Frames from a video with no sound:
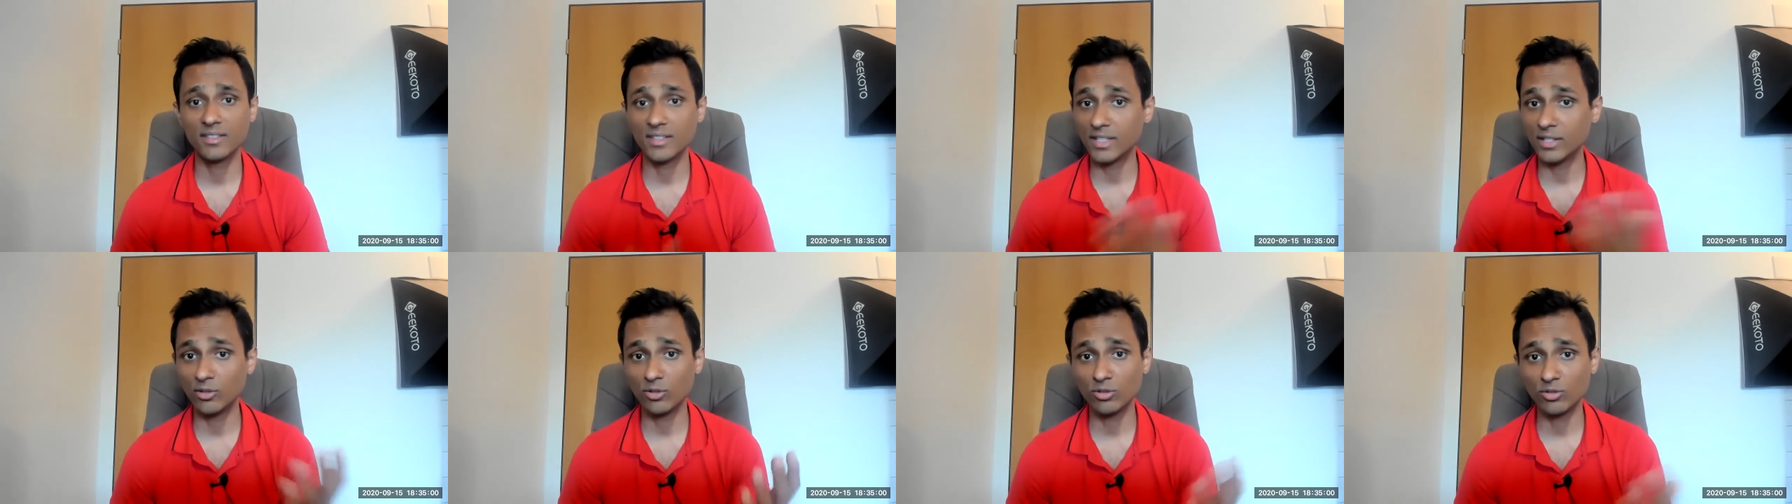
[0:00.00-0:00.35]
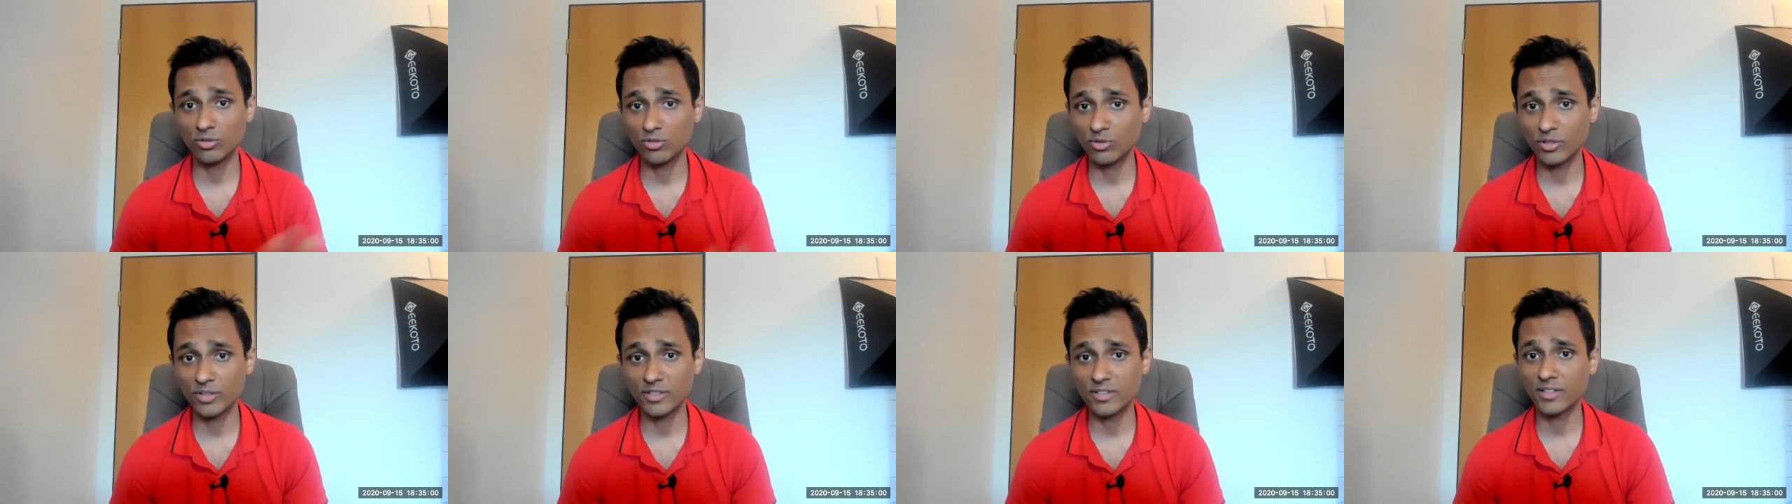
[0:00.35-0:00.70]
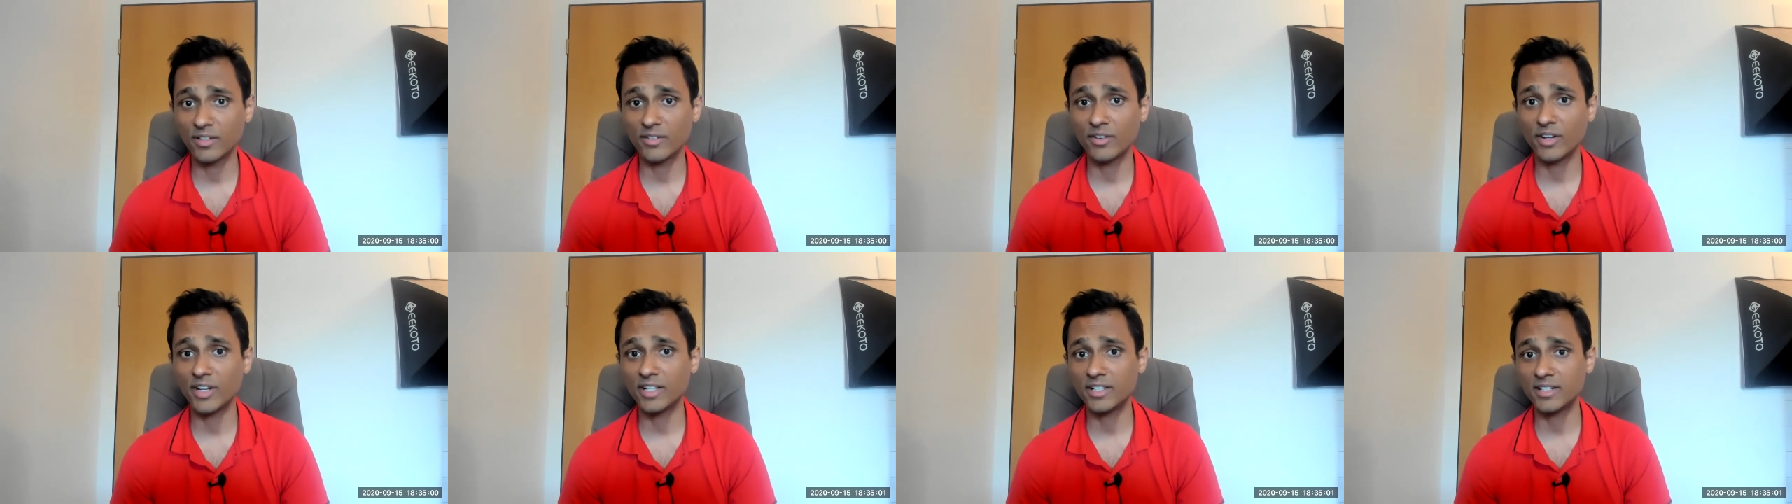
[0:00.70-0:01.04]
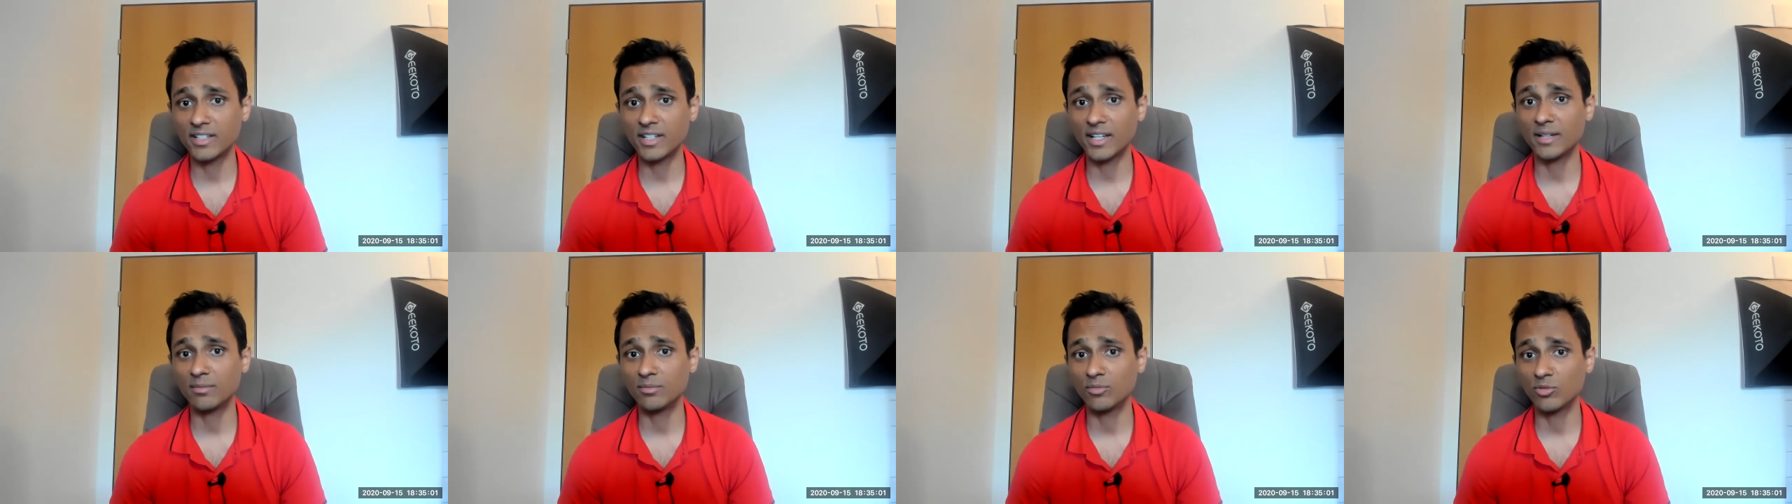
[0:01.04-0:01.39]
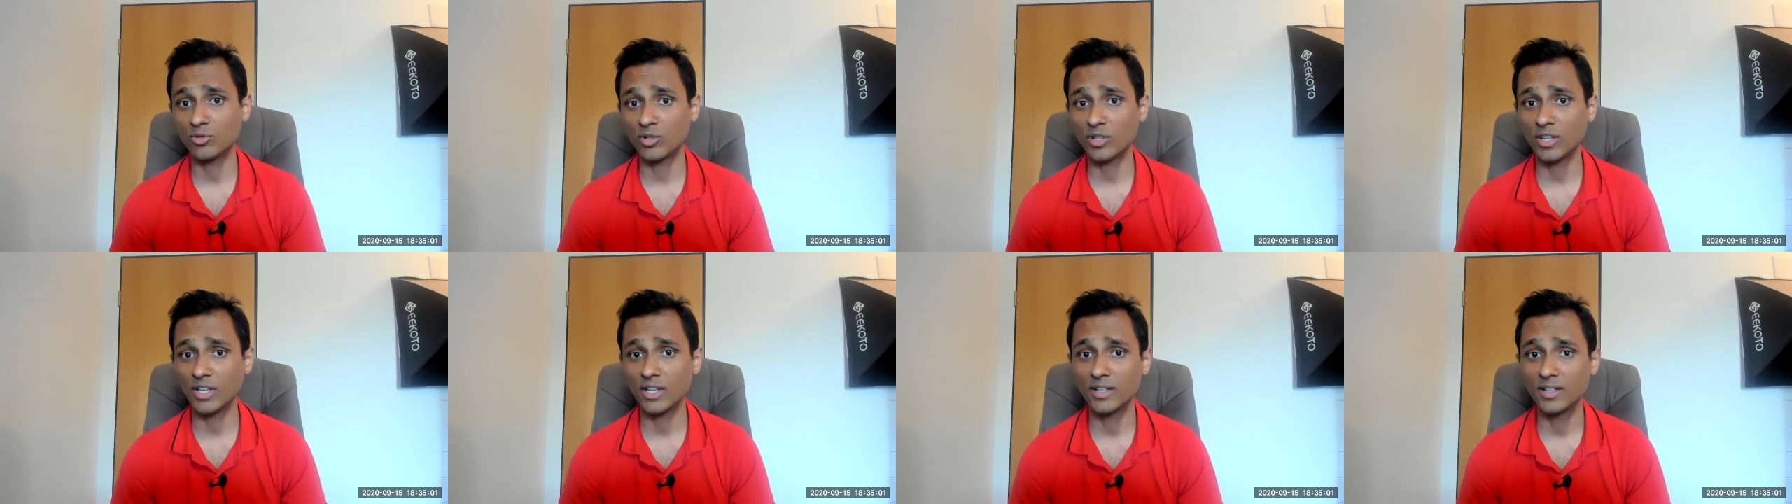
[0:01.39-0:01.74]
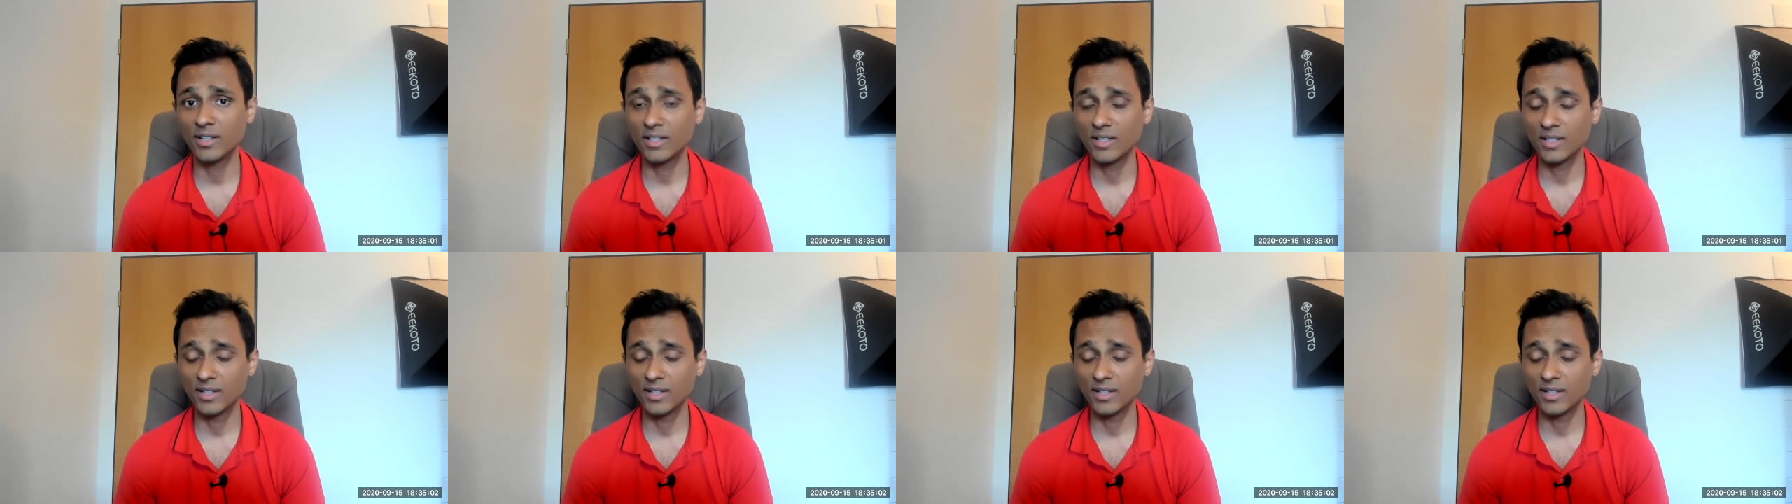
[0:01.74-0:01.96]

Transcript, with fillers: Then also it's a great time. Okay.